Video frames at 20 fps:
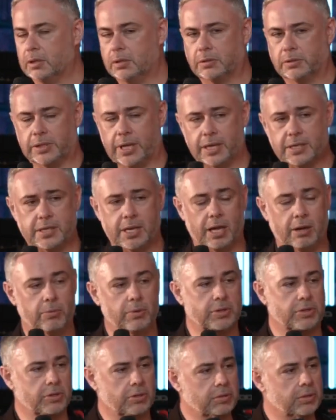That's how we
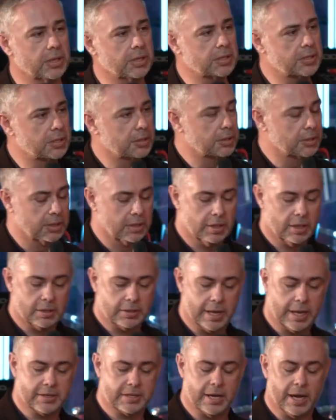do this.
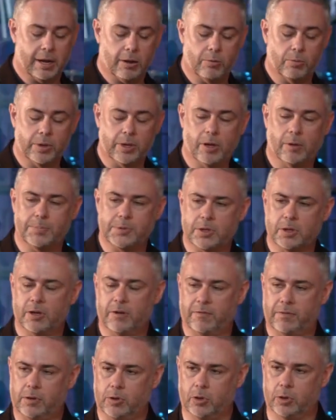That's how we
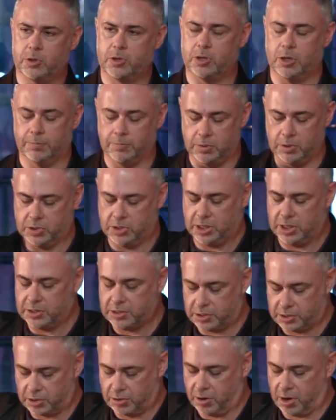observe lordship to
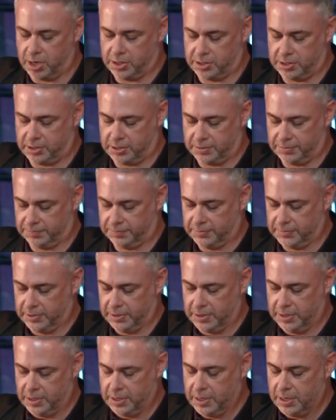Jesus Christ
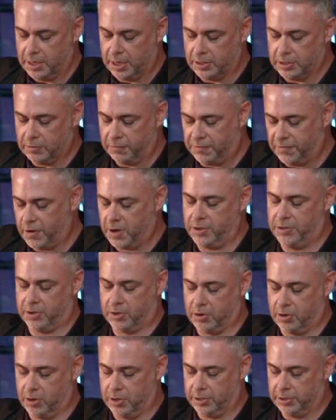and to Father
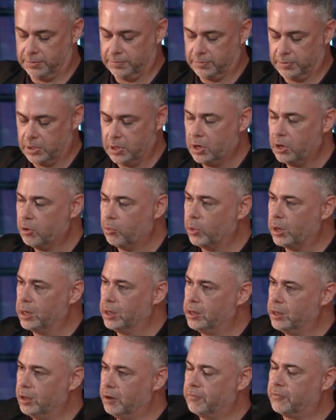God. We
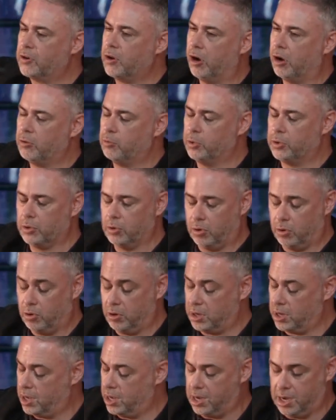love God with all
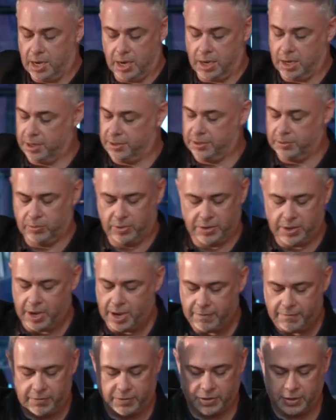our heart, with
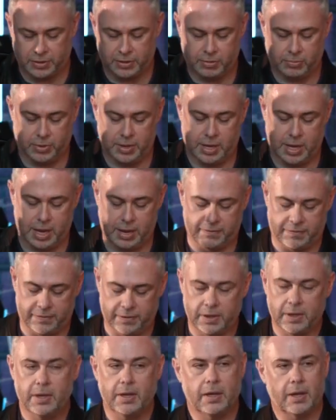everything that we have,
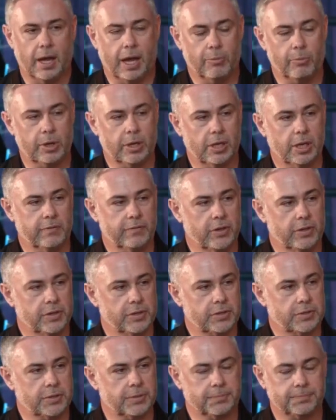and we love
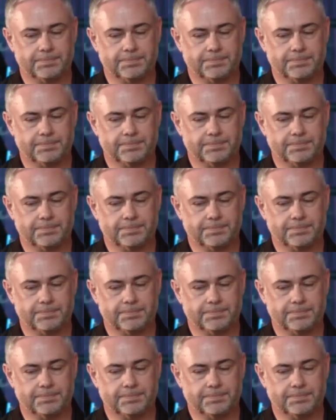others.